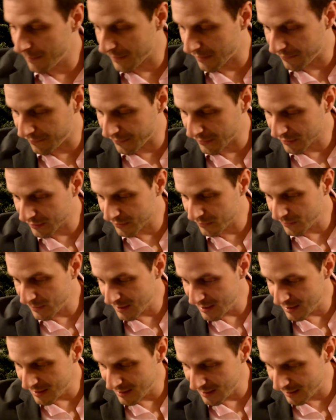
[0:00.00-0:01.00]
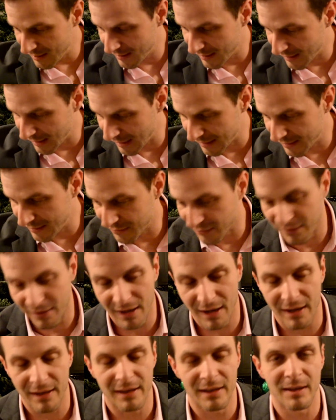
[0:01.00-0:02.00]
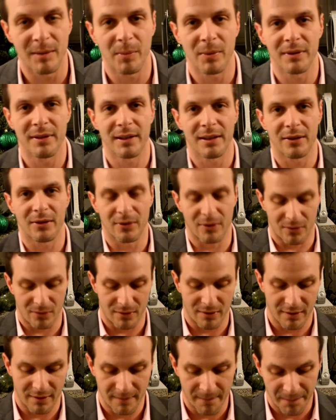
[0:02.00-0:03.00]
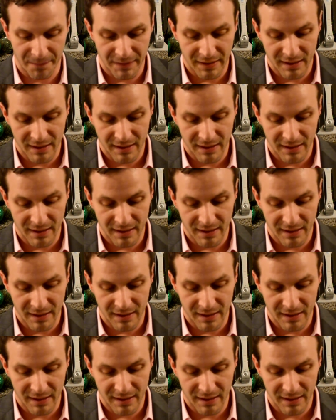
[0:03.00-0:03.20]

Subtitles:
The first one, and these are not in any particular order,